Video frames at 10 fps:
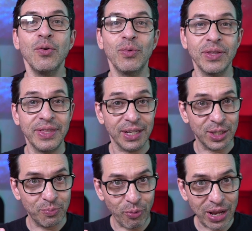with
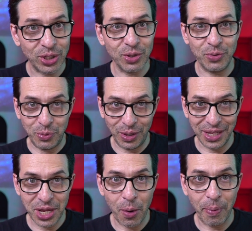expression through the
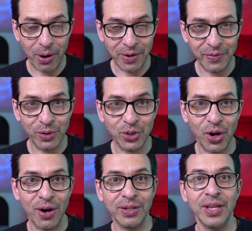Leo part of your
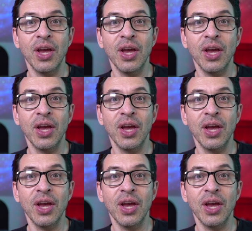chart,